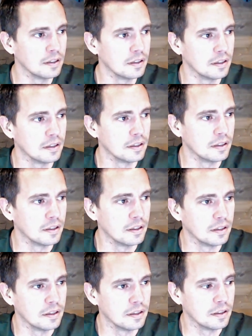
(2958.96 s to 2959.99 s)

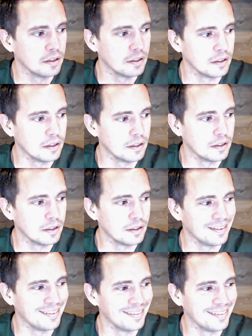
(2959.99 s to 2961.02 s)

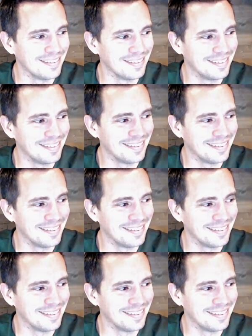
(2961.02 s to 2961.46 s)
No words are spoken by the person on screen.